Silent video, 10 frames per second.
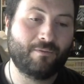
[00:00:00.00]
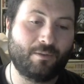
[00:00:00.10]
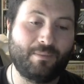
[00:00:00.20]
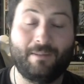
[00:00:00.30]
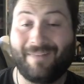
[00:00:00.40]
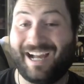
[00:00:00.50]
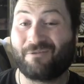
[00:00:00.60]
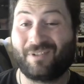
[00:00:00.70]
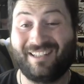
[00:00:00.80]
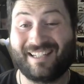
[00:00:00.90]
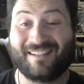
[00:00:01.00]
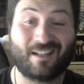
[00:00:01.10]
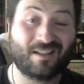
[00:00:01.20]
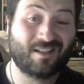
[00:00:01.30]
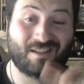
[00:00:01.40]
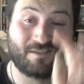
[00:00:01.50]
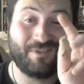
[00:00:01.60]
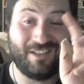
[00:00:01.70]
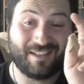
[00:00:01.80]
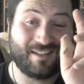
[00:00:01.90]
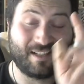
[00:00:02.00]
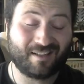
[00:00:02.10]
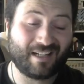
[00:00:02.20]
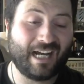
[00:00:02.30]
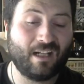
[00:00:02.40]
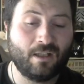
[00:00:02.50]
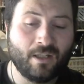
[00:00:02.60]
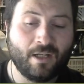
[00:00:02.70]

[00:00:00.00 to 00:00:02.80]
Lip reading: for me my realistic style.